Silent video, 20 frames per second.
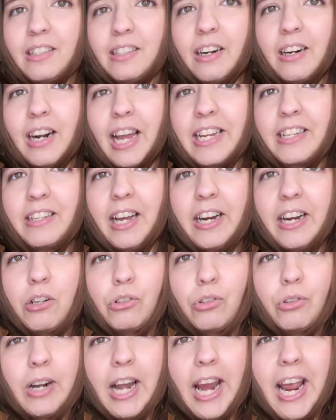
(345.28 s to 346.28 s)
these are like
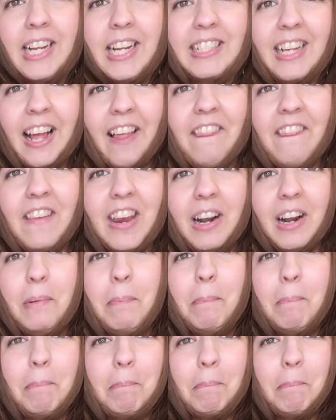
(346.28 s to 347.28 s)
dinosaur eggs, and they
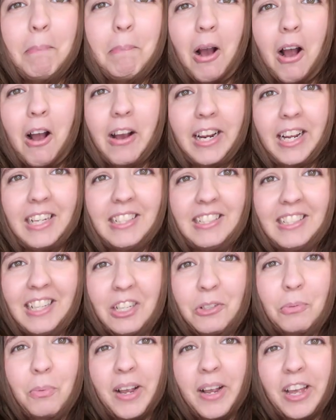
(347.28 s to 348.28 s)
are pockets.
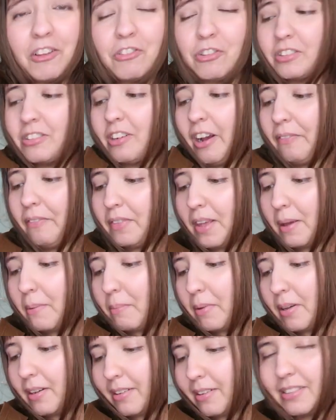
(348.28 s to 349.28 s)
That's why I just got
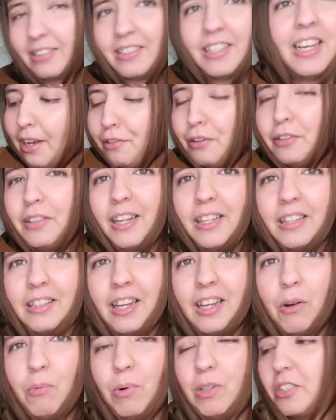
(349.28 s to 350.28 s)
them, because I thought
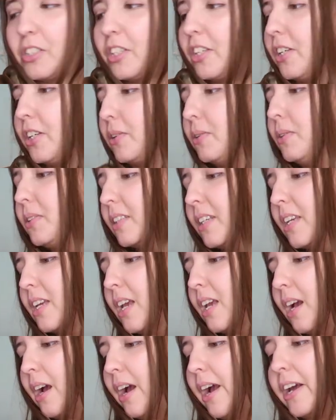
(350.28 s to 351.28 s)
that was cute.
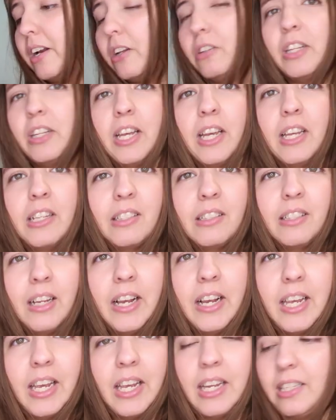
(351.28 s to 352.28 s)
And on the
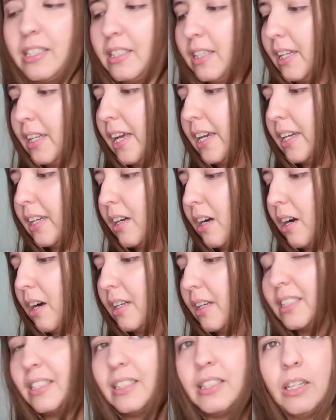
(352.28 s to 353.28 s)
inside, it's like
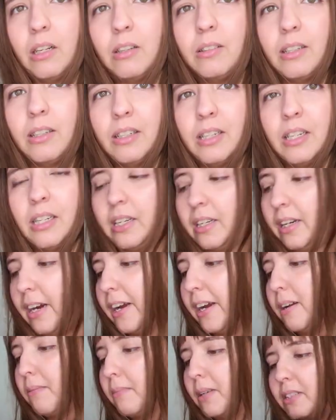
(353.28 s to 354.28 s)
a silk
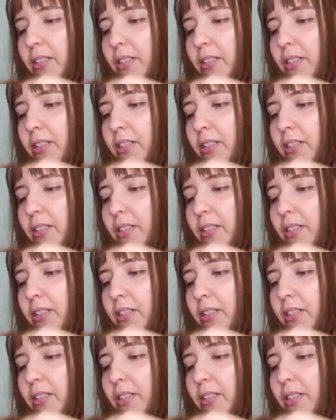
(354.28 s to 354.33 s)
kind of